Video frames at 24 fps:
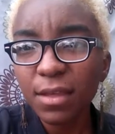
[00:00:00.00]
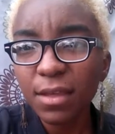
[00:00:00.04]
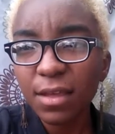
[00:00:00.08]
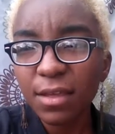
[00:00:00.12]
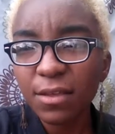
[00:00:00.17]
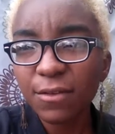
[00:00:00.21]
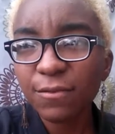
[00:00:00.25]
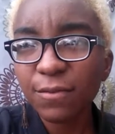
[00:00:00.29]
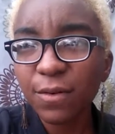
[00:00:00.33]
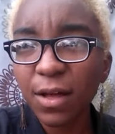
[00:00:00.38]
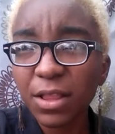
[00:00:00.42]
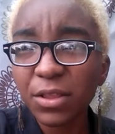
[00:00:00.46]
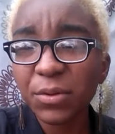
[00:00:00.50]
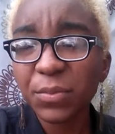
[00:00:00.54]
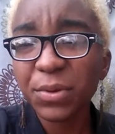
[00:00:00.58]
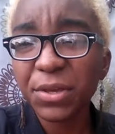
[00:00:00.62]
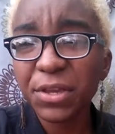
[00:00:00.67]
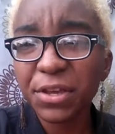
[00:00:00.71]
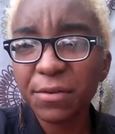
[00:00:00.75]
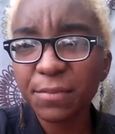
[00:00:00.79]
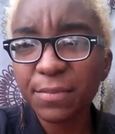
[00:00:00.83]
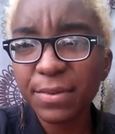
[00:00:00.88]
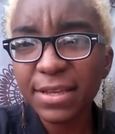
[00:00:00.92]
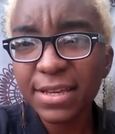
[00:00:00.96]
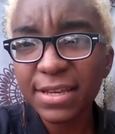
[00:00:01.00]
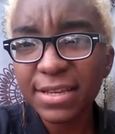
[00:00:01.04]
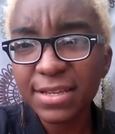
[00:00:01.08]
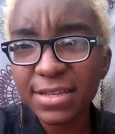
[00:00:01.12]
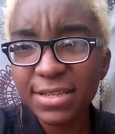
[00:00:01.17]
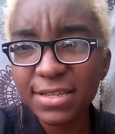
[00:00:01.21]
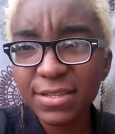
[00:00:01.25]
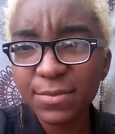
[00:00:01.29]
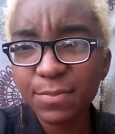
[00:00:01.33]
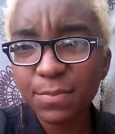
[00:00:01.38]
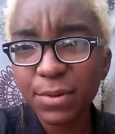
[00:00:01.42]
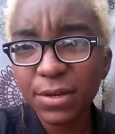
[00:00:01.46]
is following your
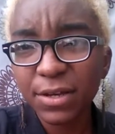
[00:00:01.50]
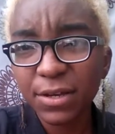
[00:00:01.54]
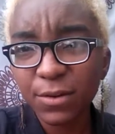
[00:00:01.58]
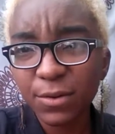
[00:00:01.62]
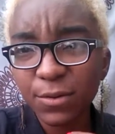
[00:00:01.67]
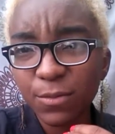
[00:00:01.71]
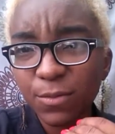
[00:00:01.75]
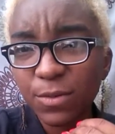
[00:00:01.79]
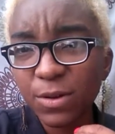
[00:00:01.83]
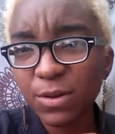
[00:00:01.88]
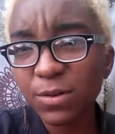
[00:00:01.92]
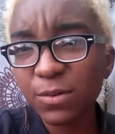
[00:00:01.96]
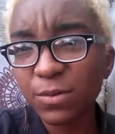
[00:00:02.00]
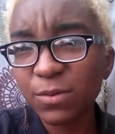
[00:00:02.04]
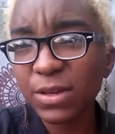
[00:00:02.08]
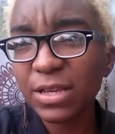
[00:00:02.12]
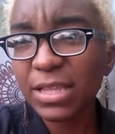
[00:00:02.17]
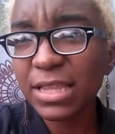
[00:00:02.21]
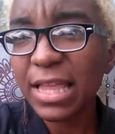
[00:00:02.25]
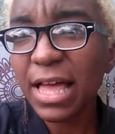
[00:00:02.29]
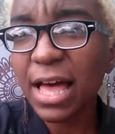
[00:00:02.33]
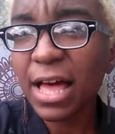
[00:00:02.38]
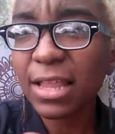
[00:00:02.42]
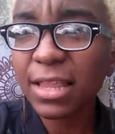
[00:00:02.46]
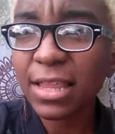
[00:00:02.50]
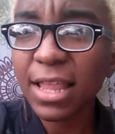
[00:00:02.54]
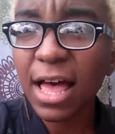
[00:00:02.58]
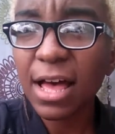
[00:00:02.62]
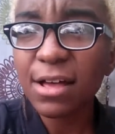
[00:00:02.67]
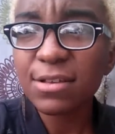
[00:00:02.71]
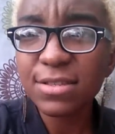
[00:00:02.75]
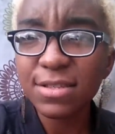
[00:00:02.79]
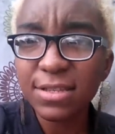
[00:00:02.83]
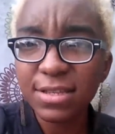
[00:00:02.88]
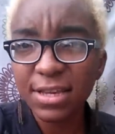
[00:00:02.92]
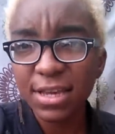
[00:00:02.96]
bliss. But what we
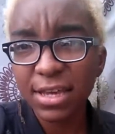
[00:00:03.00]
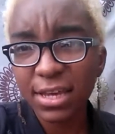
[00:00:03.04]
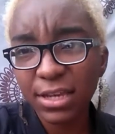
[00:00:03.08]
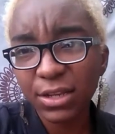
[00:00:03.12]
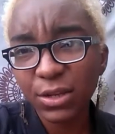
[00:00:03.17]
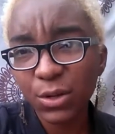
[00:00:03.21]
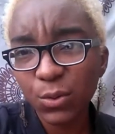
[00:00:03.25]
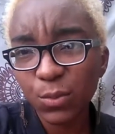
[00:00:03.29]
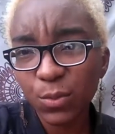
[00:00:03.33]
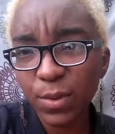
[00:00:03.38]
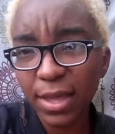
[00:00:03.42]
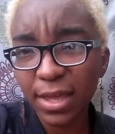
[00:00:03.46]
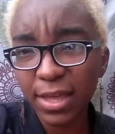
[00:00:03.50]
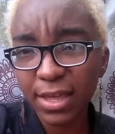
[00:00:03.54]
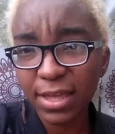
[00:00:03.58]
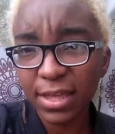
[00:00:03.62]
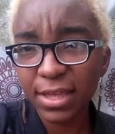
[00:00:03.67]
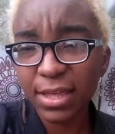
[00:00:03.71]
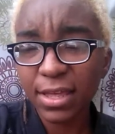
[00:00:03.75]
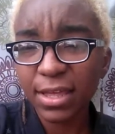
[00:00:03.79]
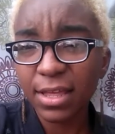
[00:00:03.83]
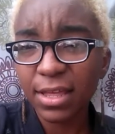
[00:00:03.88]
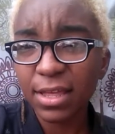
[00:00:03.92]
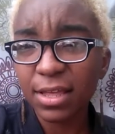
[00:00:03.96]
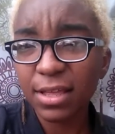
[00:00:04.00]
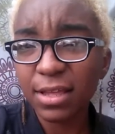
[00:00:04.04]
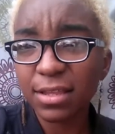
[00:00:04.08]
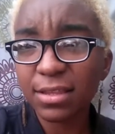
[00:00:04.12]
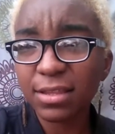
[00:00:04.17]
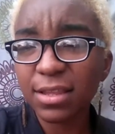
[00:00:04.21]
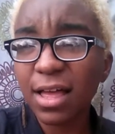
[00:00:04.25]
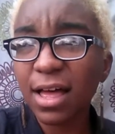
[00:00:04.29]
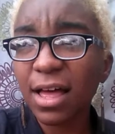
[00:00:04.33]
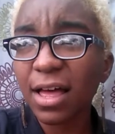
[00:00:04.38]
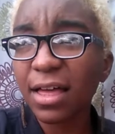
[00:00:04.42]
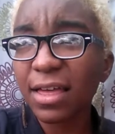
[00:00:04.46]
allow to get in the way a
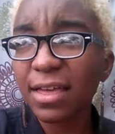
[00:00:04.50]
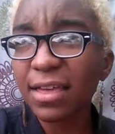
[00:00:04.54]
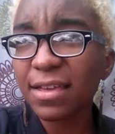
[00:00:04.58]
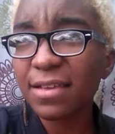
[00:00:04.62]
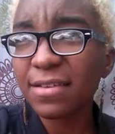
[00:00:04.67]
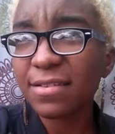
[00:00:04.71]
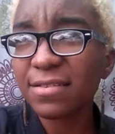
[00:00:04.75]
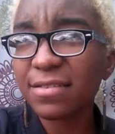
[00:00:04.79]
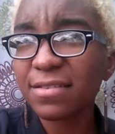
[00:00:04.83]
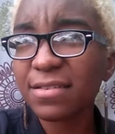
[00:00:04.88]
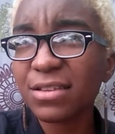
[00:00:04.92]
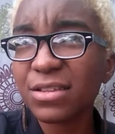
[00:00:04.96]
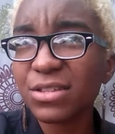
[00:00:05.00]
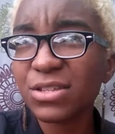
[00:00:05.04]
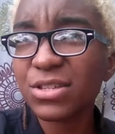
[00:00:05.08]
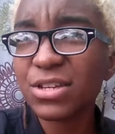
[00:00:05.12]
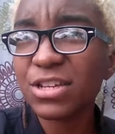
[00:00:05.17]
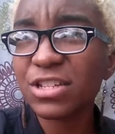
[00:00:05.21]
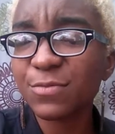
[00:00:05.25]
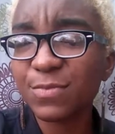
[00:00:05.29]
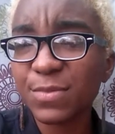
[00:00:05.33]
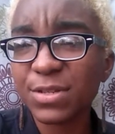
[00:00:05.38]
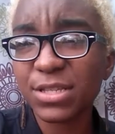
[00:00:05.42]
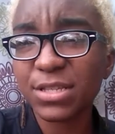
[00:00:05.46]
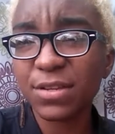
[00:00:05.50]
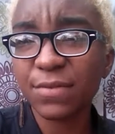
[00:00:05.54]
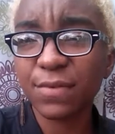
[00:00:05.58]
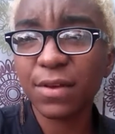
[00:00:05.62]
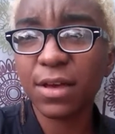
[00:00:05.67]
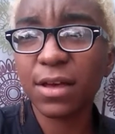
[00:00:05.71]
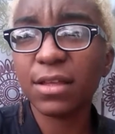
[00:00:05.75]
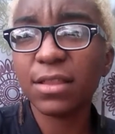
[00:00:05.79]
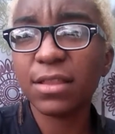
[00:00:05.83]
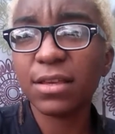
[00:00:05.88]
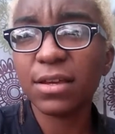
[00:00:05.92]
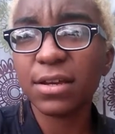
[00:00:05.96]
lot is the judgments of
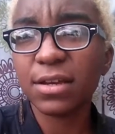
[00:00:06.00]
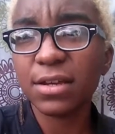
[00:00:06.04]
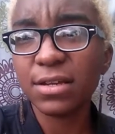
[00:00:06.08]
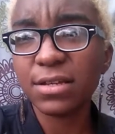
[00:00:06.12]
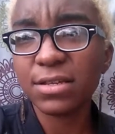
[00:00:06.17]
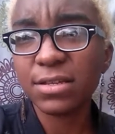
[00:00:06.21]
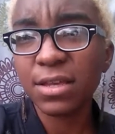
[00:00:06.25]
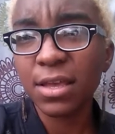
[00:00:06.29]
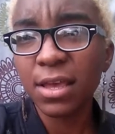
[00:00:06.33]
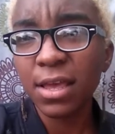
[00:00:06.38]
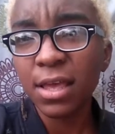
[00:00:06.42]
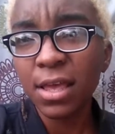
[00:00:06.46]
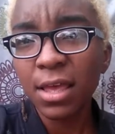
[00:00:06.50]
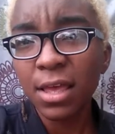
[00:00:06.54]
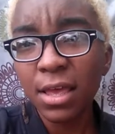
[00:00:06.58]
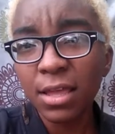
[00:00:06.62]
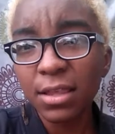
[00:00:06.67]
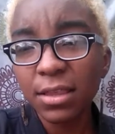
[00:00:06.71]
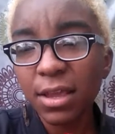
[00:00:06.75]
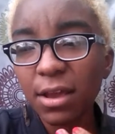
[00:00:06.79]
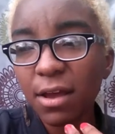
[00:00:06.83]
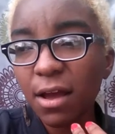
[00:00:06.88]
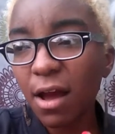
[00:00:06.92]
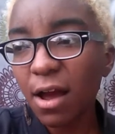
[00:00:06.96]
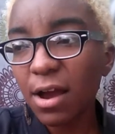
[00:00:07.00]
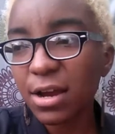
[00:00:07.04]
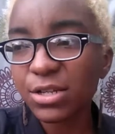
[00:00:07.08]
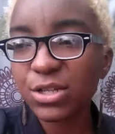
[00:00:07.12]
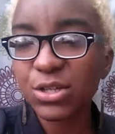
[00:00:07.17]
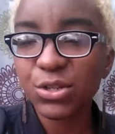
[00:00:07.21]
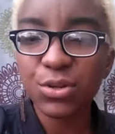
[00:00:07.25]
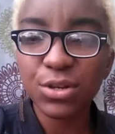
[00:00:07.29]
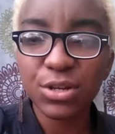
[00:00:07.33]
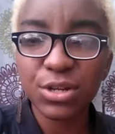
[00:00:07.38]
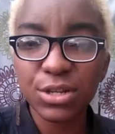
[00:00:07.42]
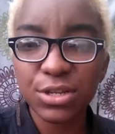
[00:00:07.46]
others, their
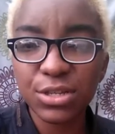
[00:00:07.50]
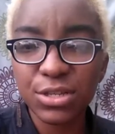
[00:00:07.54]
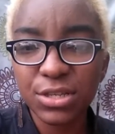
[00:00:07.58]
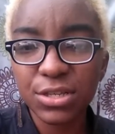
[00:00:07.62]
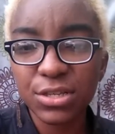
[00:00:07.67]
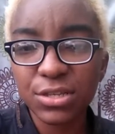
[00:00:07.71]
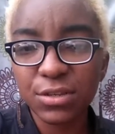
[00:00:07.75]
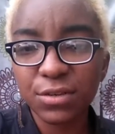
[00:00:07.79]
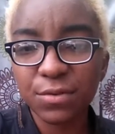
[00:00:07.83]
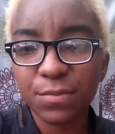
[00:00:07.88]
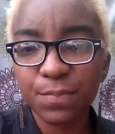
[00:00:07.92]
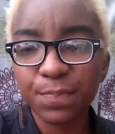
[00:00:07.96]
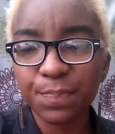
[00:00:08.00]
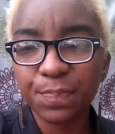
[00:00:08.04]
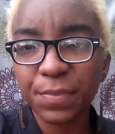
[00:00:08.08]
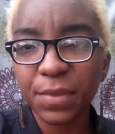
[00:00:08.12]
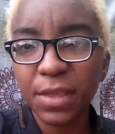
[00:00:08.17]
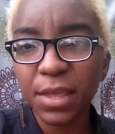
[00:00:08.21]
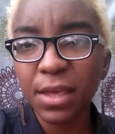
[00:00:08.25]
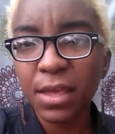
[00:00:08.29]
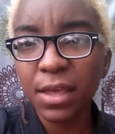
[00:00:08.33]
harsh criticism,